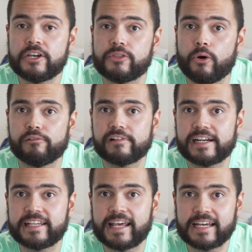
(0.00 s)
not
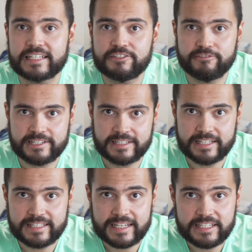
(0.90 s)
really that interested in
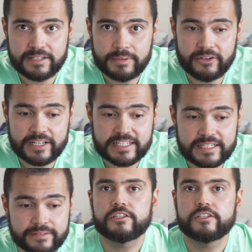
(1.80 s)
this data to be honest.